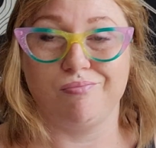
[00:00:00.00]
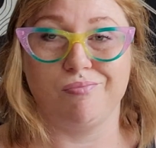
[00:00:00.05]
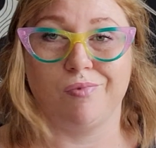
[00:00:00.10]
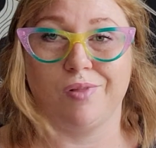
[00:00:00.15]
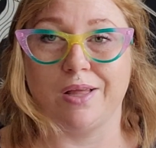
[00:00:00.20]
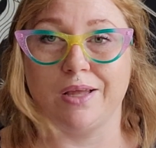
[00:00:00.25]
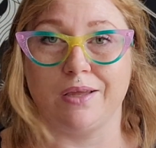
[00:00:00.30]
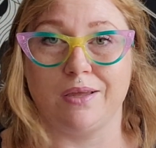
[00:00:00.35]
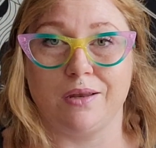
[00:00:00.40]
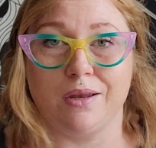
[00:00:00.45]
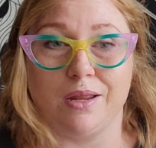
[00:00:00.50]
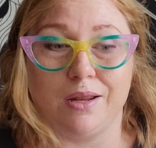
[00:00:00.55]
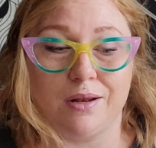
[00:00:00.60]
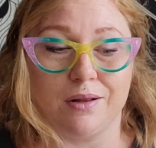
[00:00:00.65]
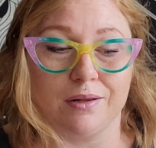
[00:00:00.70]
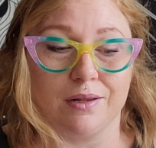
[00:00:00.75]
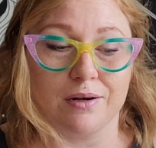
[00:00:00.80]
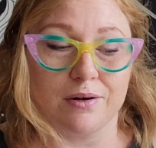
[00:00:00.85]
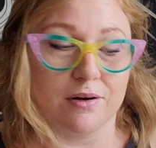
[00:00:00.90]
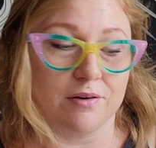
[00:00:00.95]
like you need
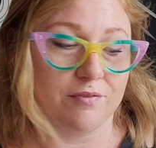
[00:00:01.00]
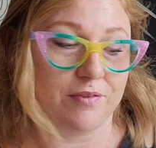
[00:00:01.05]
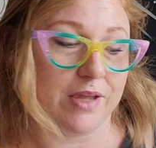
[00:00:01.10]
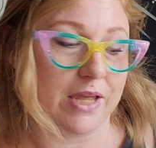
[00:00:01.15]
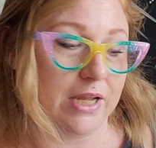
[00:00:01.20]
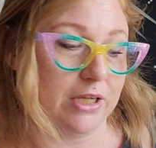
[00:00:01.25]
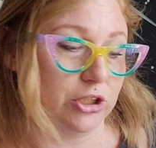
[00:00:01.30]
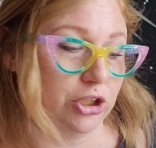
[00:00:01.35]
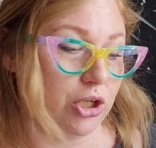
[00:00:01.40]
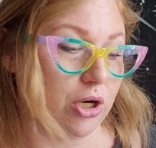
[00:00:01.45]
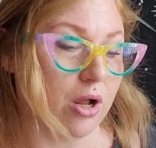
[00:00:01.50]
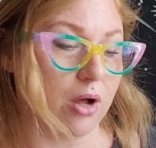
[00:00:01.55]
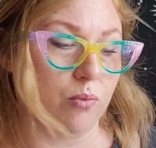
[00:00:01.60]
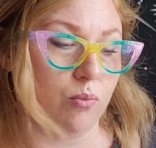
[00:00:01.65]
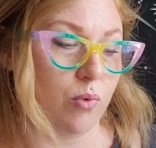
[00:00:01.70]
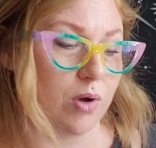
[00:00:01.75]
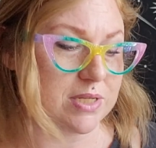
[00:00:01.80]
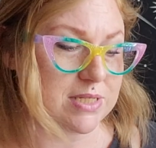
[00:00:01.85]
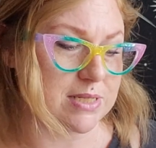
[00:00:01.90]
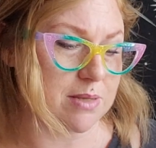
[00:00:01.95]
clarification on
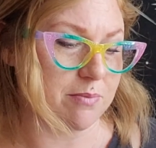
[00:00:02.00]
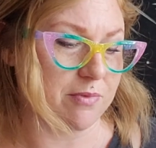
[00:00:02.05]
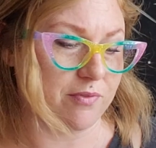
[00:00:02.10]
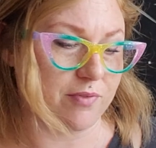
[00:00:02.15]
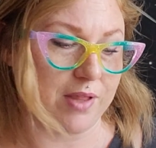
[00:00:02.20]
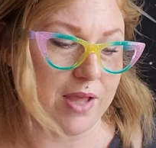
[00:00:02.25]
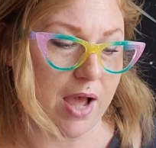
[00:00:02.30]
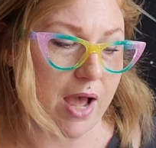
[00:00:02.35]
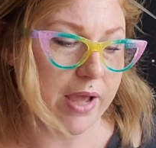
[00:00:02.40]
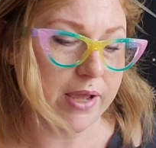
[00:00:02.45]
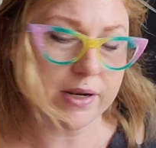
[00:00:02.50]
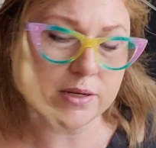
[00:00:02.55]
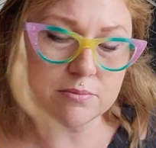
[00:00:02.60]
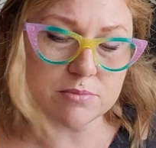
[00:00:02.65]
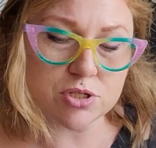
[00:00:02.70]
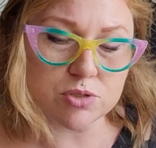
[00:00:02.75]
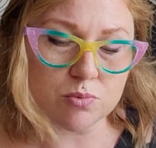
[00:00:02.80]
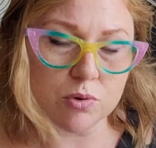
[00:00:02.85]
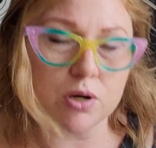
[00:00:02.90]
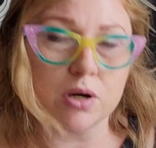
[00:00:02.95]
what some of the
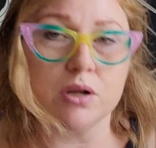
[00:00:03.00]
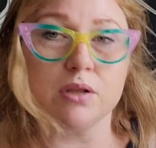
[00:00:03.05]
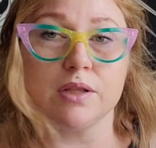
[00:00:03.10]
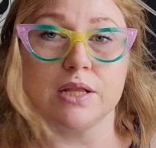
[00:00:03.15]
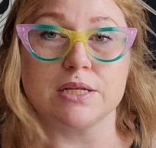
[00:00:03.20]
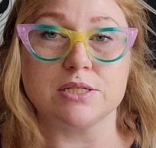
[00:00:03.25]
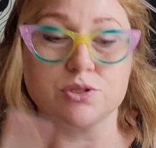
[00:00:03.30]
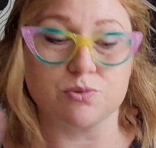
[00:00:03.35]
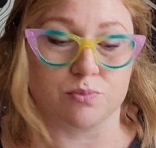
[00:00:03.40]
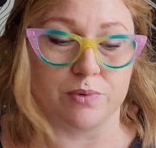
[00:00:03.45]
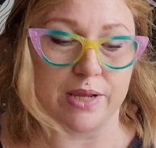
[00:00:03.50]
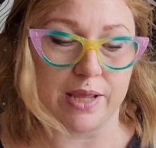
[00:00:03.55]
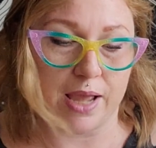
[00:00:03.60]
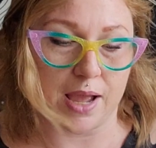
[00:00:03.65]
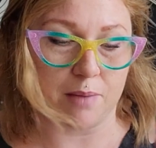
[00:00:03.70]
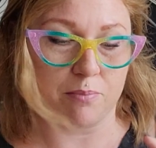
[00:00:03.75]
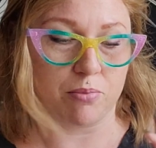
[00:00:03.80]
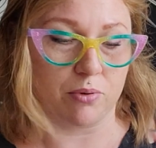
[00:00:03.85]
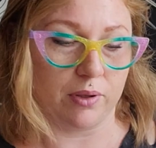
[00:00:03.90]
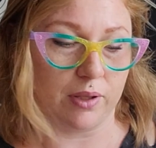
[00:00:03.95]
items were, let's
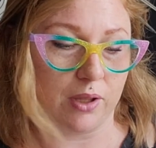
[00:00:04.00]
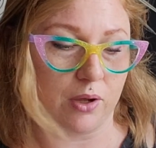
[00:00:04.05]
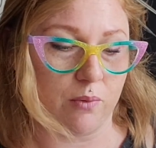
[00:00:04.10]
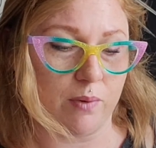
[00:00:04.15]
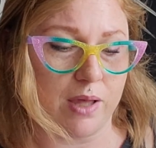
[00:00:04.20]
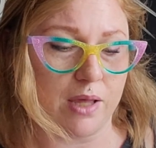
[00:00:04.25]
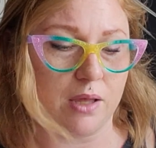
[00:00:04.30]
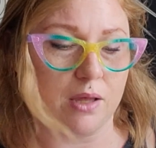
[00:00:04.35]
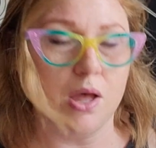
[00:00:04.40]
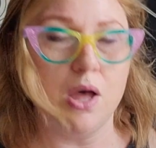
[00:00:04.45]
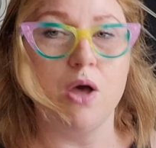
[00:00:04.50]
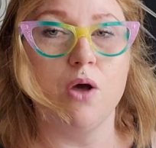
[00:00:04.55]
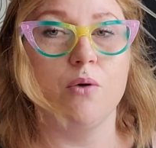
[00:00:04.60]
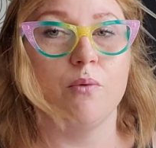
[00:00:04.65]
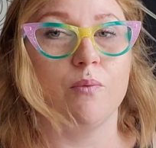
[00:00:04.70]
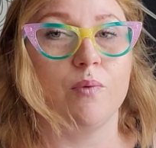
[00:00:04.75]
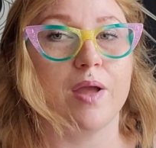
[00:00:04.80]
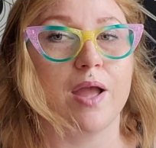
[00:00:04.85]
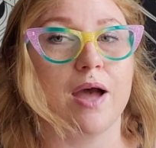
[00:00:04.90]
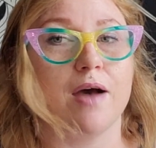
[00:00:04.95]
recap really quick.
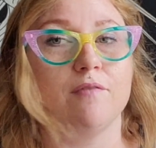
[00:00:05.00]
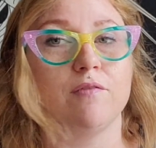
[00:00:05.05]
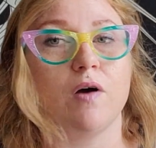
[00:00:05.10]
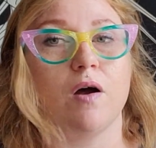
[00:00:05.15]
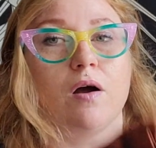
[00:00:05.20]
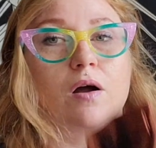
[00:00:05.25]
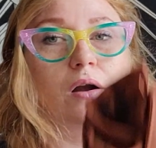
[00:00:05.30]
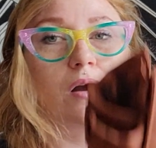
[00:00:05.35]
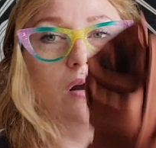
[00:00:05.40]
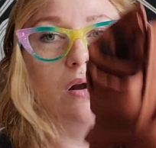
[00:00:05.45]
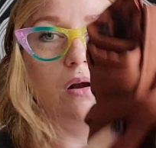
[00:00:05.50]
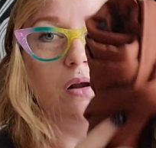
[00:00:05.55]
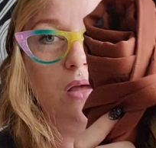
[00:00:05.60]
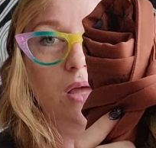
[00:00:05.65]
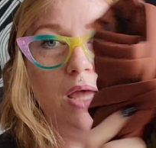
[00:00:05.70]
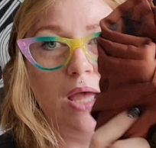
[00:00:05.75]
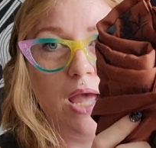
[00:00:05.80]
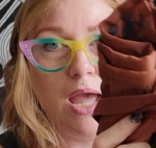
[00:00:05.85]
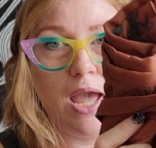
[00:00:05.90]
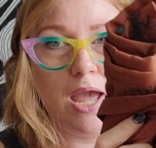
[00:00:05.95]
We have our
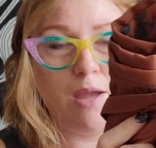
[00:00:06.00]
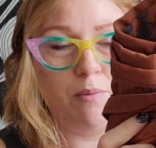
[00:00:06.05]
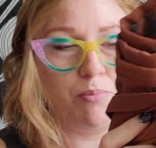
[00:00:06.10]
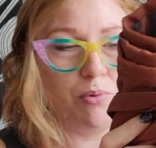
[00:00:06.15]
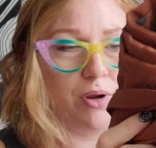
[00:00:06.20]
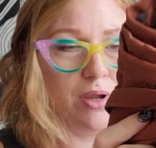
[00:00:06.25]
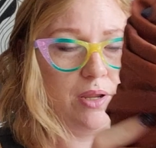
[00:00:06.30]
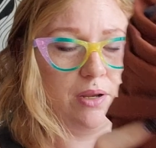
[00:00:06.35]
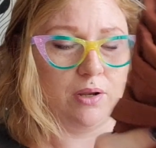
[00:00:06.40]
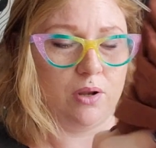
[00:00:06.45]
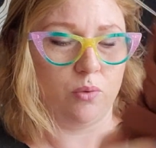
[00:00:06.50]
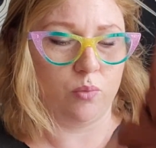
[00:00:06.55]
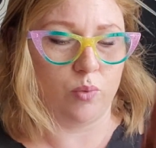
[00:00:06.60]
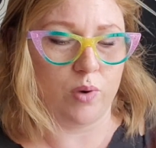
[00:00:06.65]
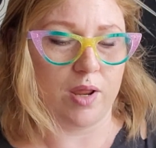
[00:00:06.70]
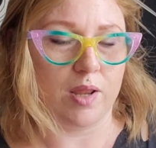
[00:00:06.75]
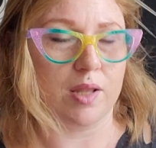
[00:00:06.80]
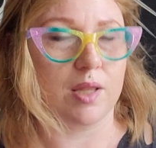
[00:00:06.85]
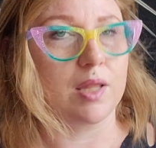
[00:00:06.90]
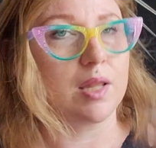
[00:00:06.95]
apron
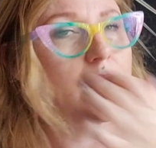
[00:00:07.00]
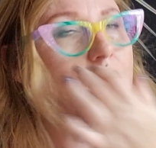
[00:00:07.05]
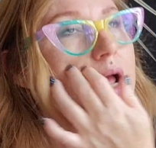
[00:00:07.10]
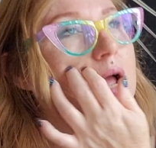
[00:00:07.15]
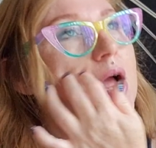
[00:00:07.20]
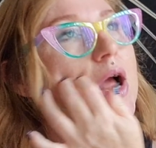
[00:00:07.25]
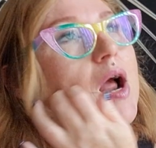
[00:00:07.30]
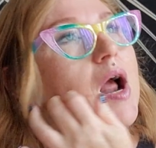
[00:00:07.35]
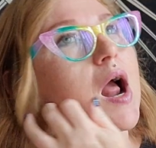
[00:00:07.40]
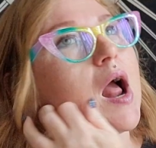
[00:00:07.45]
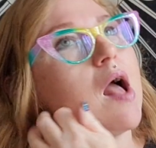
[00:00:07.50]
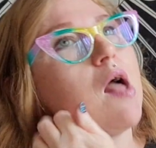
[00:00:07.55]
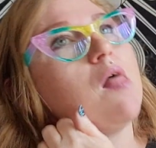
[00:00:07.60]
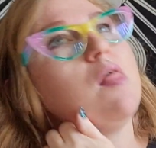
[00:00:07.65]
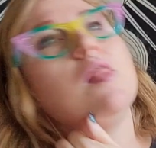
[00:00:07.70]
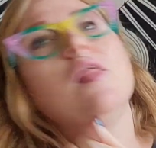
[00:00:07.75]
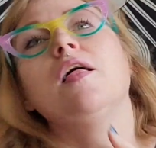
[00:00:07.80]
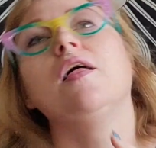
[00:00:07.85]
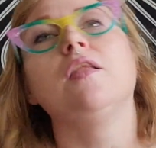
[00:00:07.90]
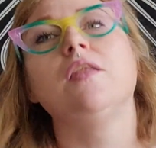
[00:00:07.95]
with
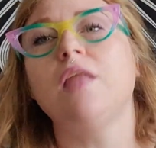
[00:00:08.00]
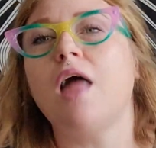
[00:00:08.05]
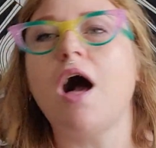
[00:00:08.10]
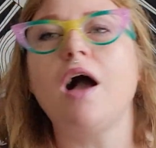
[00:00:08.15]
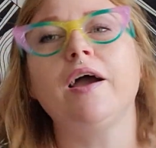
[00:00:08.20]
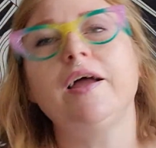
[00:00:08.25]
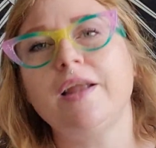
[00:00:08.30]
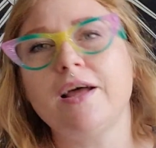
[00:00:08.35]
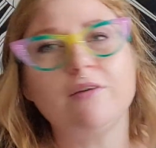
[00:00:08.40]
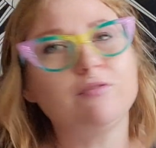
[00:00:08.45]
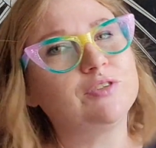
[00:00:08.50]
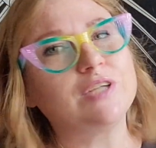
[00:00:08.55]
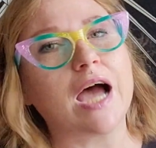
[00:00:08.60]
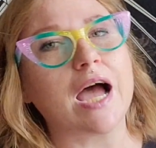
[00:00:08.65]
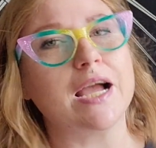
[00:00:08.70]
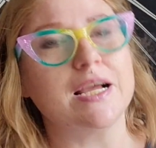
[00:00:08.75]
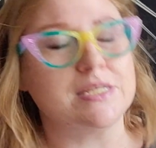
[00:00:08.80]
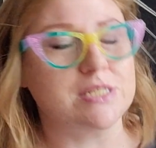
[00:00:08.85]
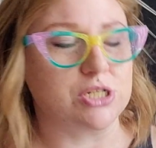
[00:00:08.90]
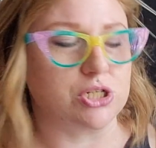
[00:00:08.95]
long enough
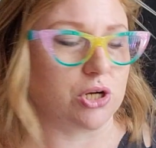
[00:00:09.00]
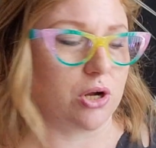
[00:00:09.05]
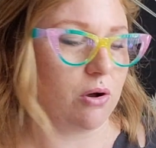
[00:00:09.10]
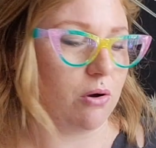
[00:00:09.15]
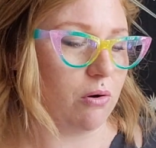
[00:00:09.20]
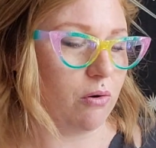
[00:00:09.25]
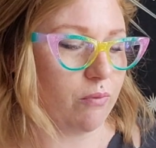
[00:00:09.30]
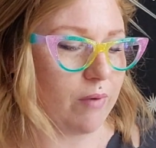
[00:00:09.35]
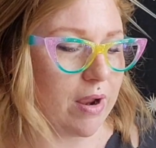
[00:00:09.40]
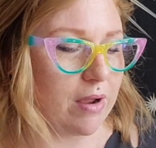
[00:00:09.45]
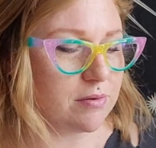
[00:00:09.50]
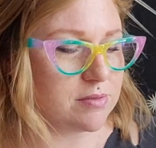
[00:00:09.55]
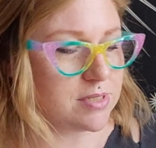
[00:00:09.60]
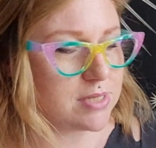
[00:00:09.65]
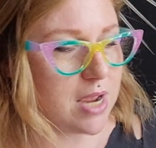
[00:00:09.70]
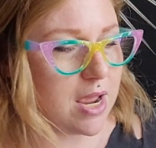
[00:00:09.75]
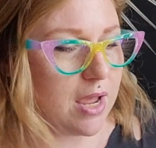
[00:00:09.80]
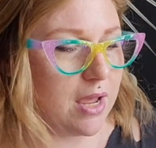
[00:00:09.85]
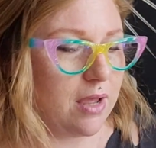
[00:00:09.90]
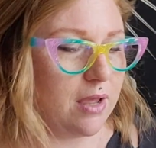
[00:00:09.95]
ties to go around
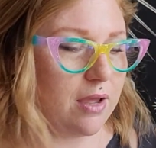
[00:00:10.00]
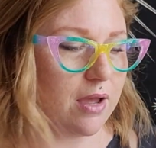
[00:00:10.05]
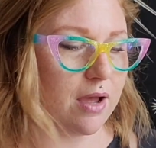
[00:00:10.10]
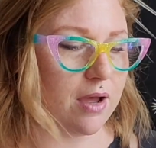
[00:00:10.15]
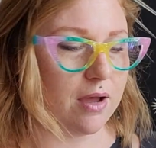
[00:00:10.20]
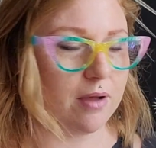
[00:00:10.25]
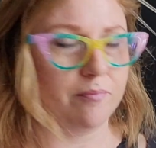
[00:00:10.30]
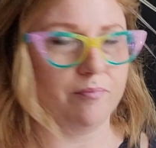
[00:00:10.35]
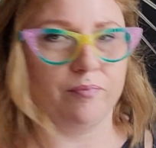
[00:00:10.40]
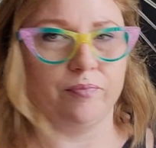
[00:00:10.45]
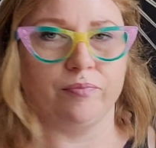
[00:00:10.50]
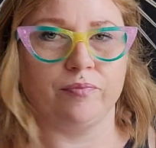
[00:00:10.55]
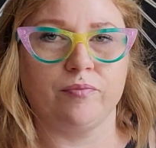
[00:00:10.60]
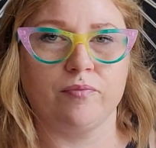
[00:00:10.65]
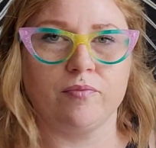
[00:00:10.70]
a um,